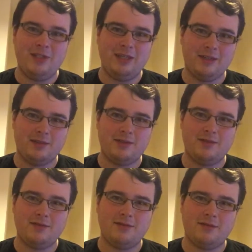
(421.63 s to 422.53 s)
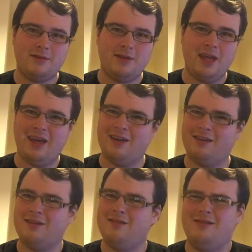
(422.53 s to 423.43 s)
does. Again,
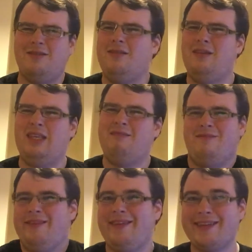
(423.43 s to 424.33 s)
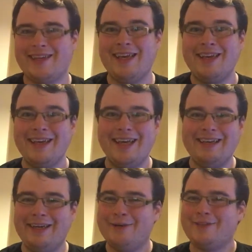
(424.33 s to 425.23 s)
he
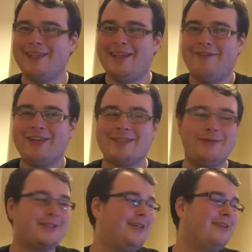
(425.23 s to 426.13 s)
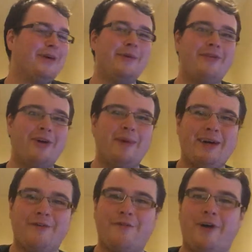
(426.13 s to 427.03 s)
knows the lyrics to a song that won't come
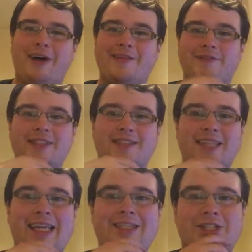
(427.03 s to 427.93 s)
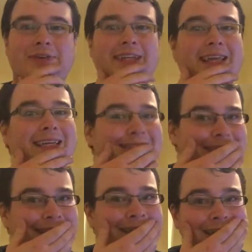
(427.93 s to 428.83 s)
out for half a century
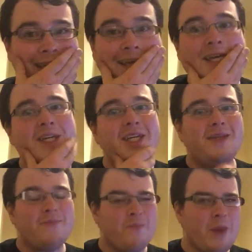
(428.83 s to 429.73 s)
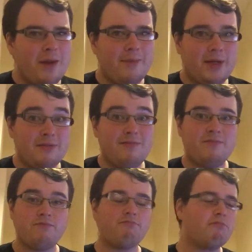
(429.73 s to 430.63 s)
later. But
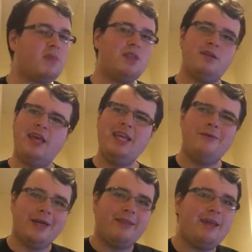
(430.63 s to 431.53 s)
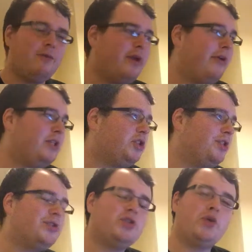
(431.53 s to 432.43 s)
anyway, then we are
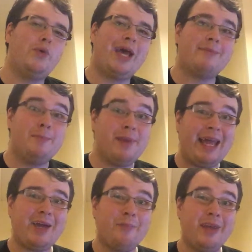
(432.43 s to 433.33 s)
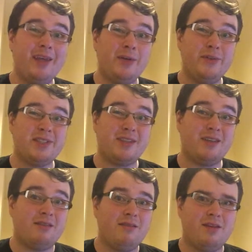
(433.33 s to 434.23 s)
introduced to Captain Blackbeard, who is
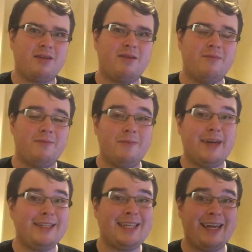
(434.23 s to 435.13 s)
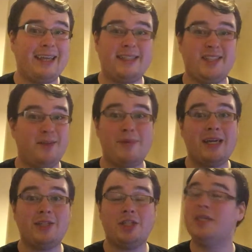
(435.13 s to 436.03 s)
the antagonist of the
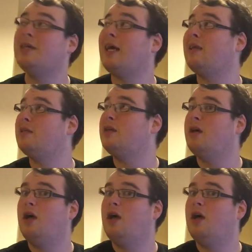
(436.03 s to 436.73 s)
picture, and